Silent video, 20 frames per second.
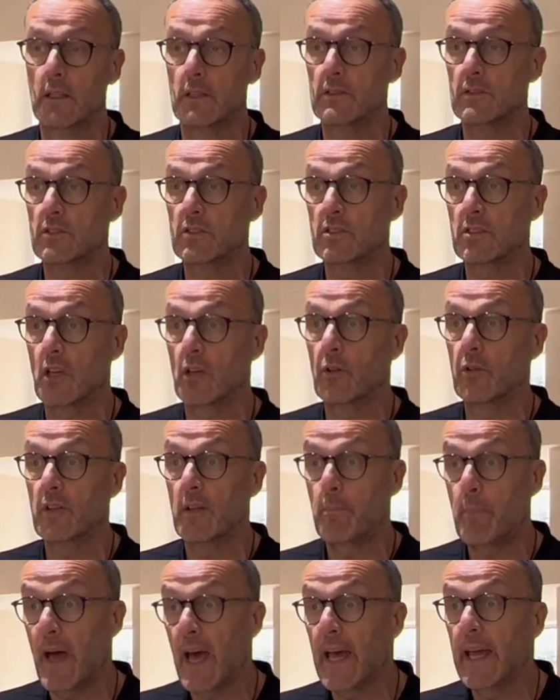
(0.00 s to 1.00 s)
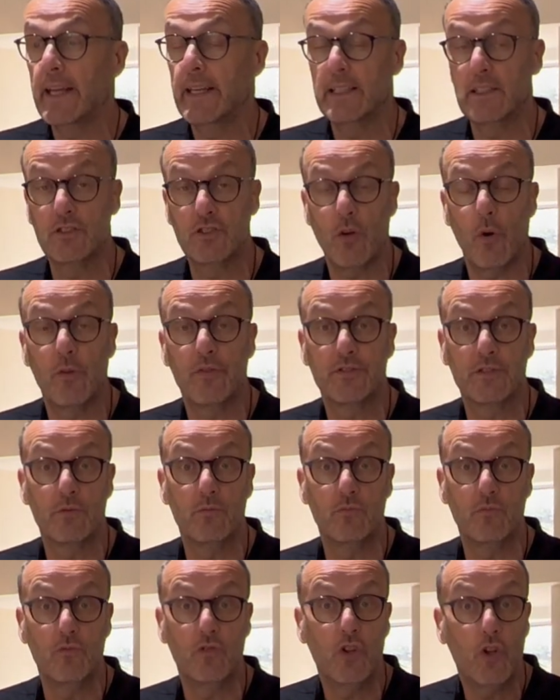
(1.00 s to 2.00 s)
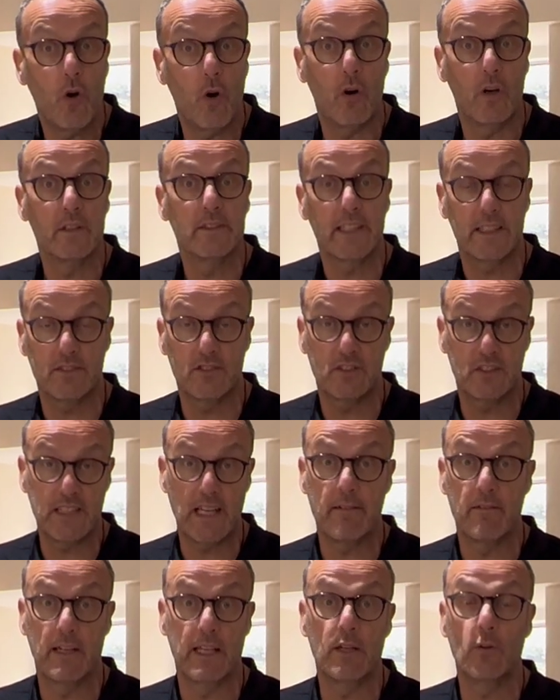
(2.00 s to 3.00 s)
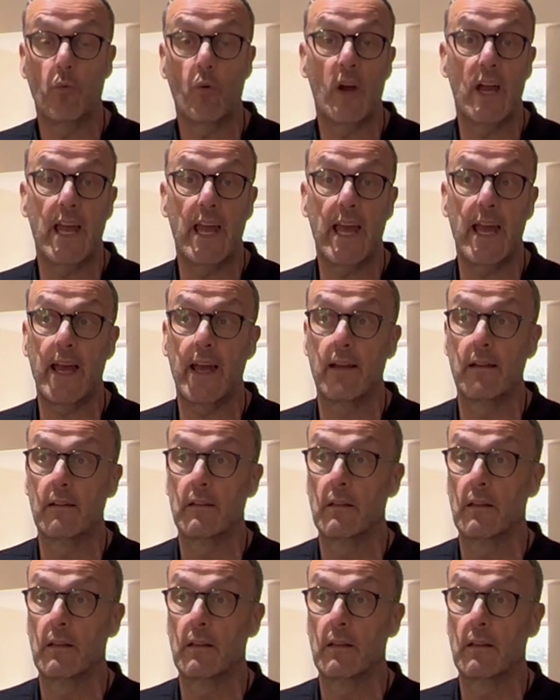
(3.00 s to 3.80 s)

So the pain is often not necessarily where